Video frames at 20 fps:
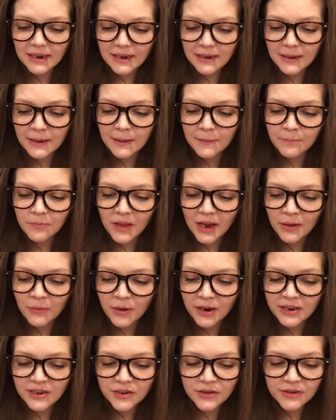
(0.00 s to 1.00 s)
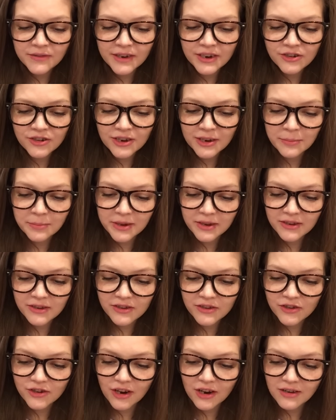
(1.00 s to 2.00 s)
Um, I want to eventually build a
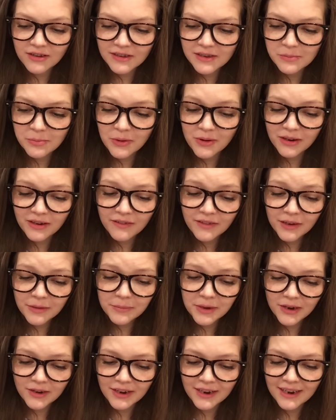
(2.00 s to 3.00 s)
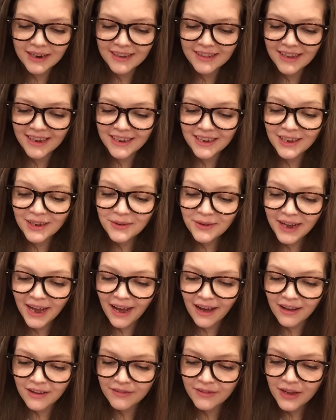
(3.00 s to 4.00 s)
strong, supportive community like you
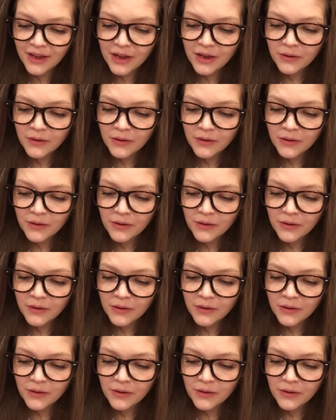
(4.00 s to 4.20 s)
have,